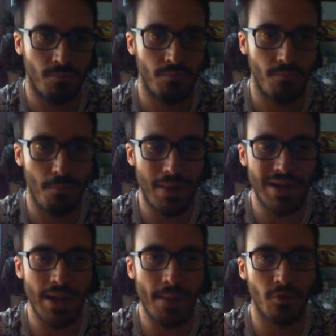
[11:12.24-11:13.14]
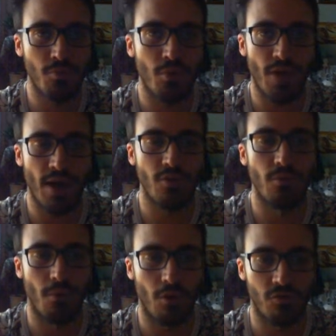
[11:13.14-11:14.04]
being able to protect your
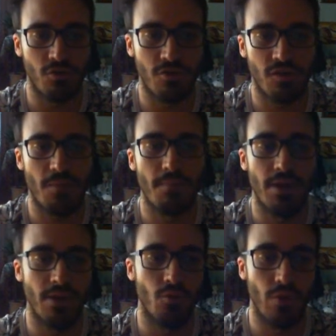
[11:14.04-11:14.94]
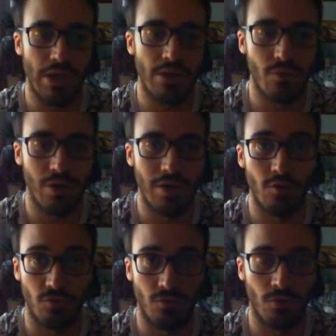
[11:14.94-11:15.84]
monsters can be really, really
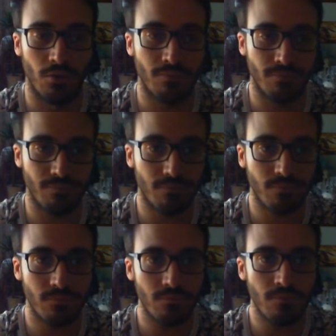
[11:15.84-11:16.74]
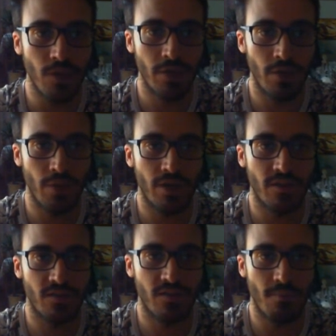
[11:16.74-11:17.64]
useful. Then we got the
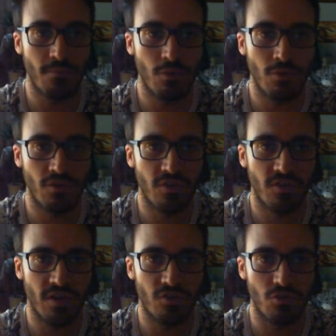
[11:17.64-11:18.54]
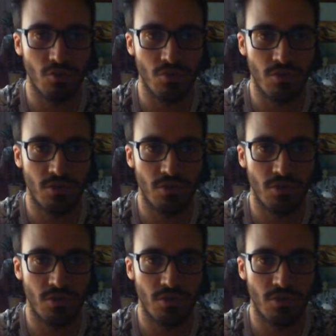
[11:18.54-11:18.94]
Summon Sextuor.